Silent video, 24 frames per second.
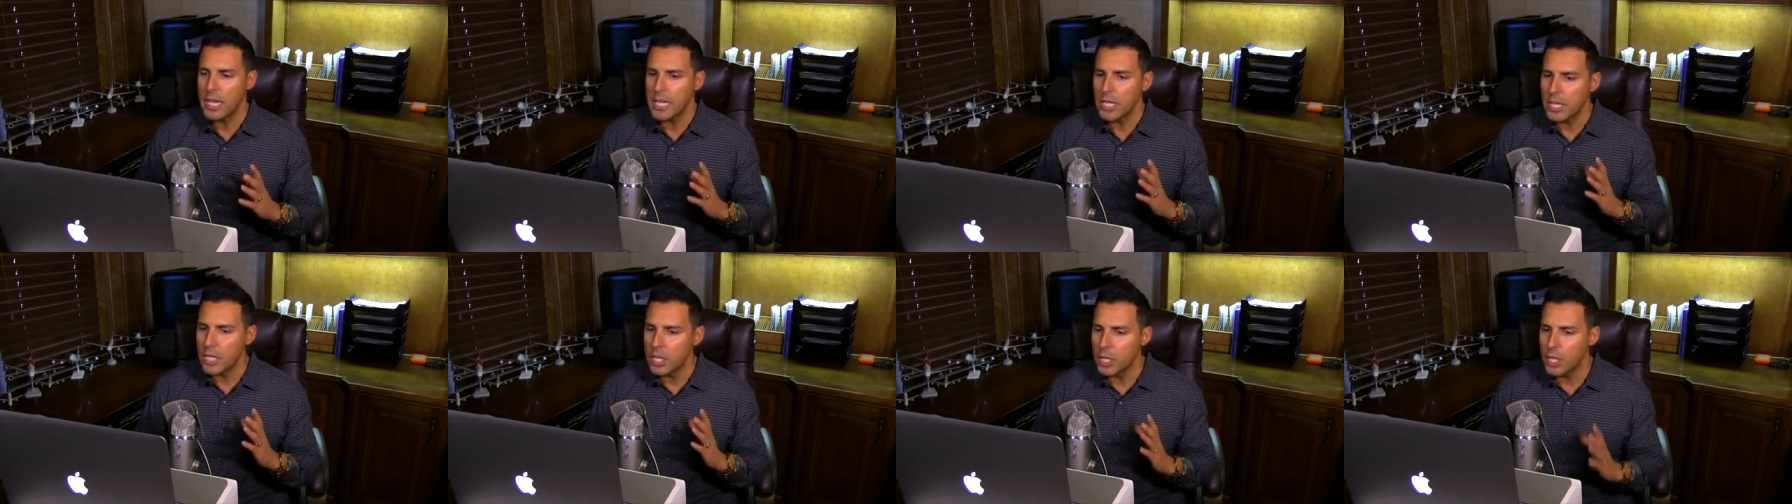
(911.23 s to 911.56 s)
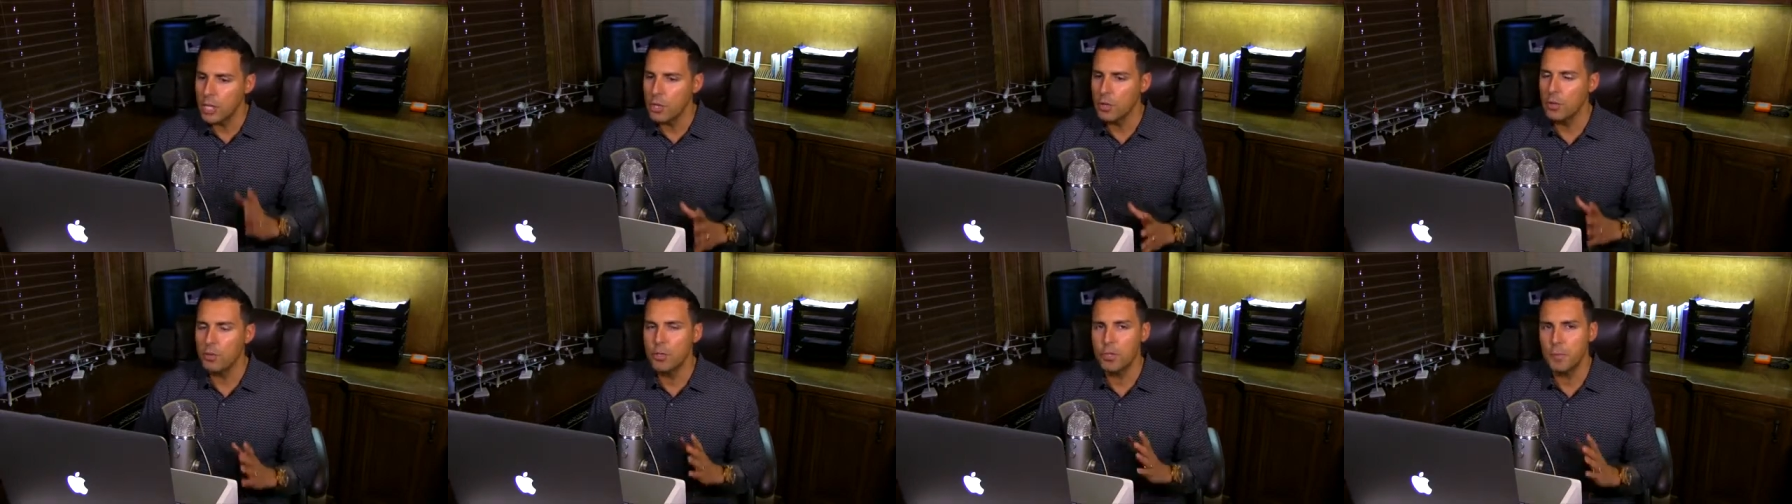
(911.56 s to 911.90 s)

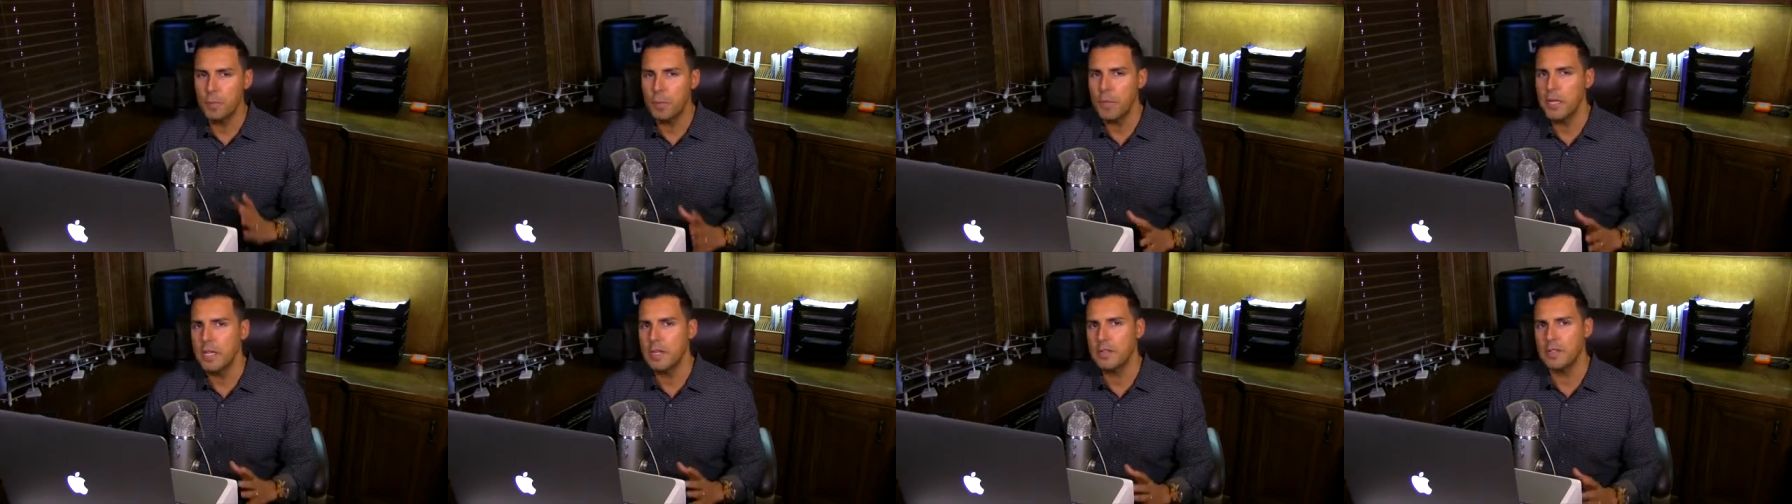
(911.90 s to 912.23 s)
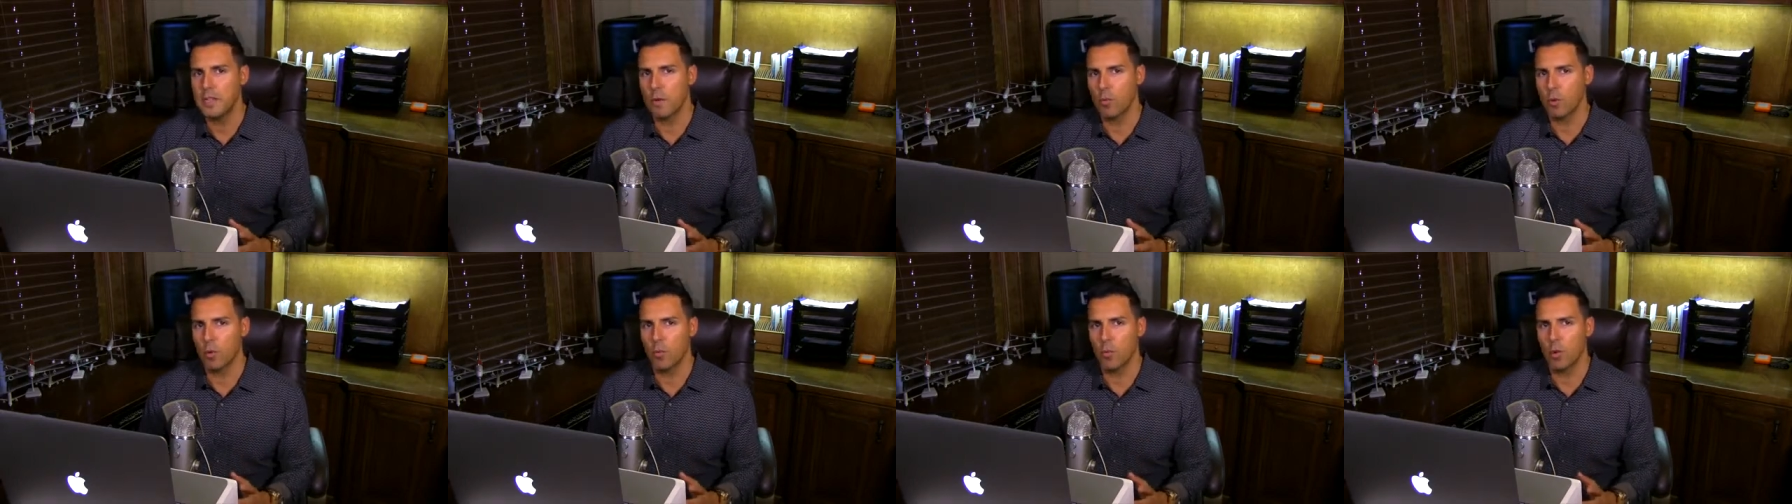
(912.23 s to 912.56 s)
huge piece
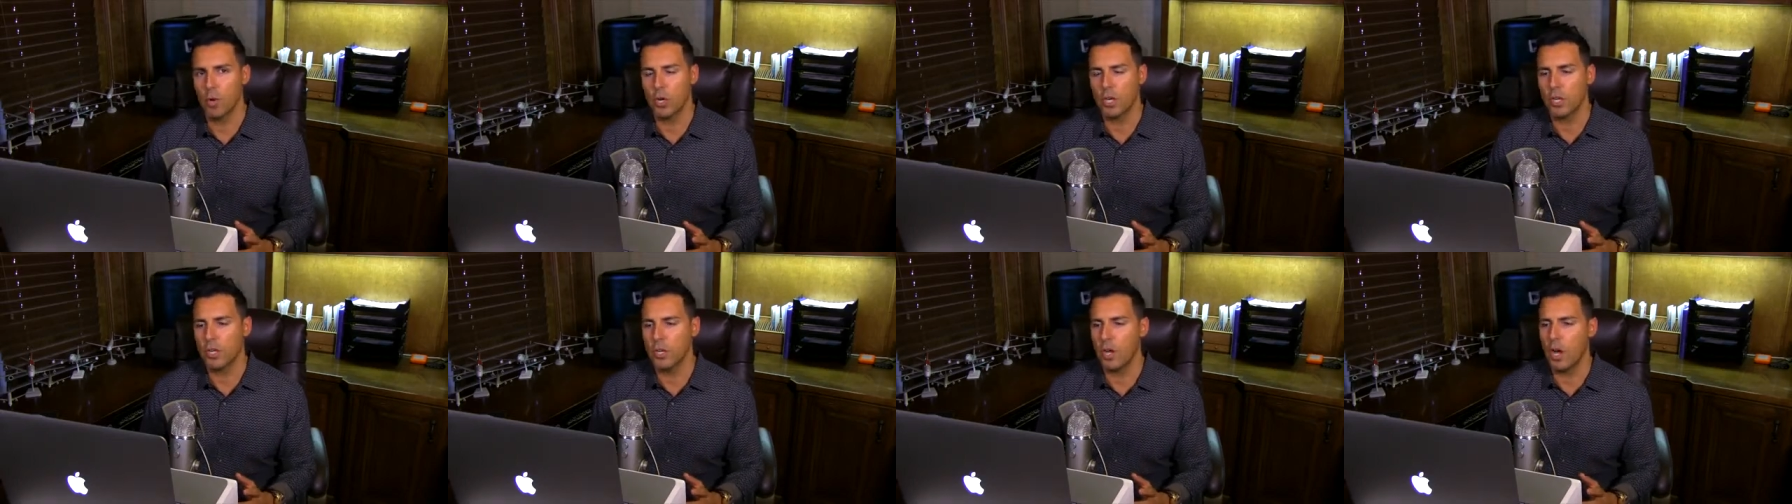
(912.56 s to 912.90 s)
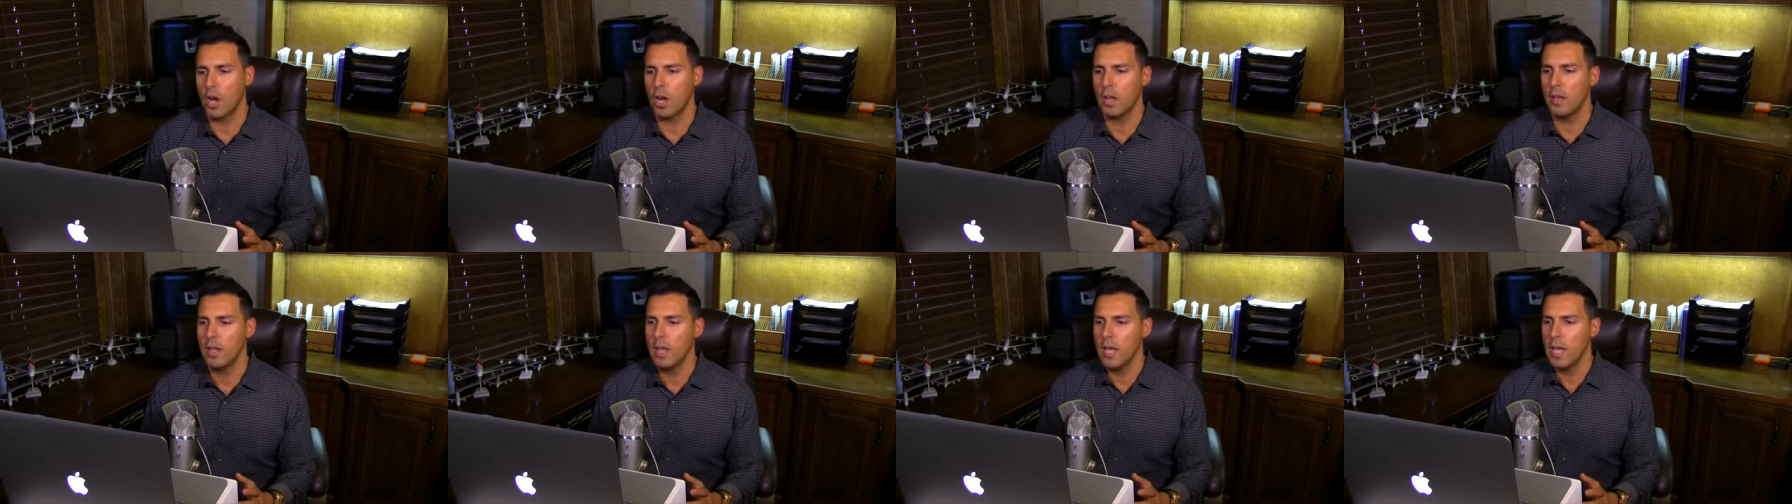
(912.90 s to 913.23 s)
that we're working
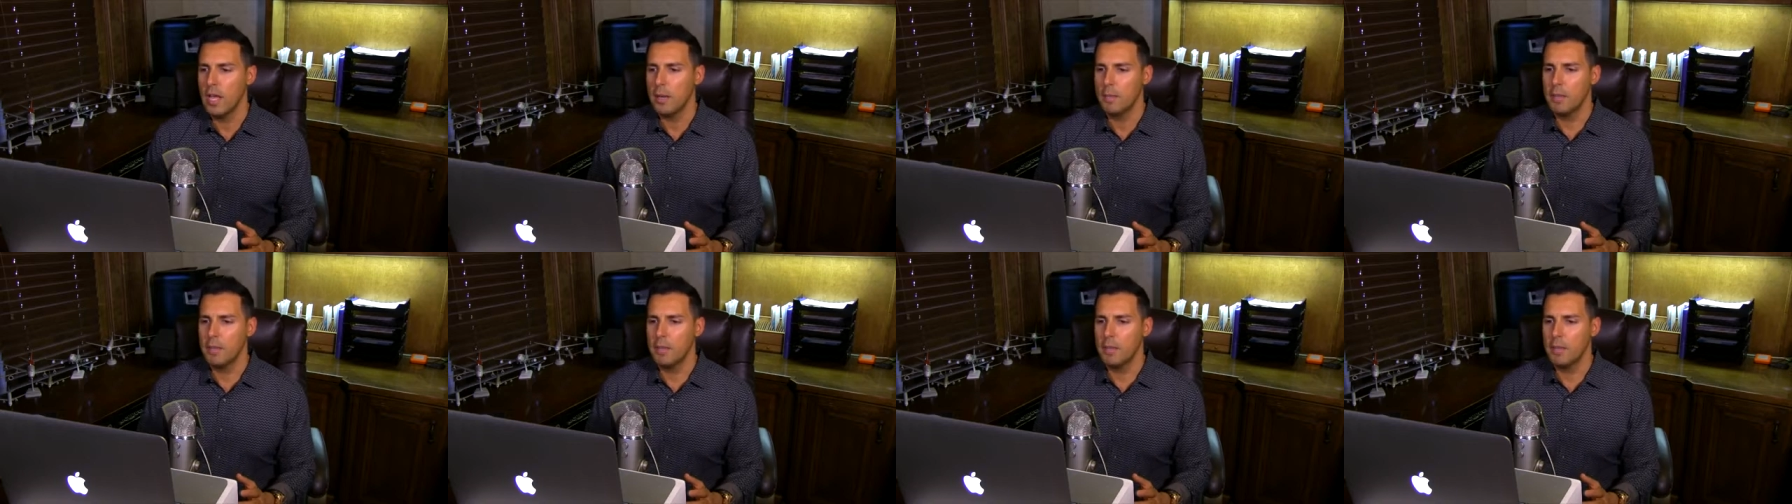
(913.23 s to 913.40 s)
on,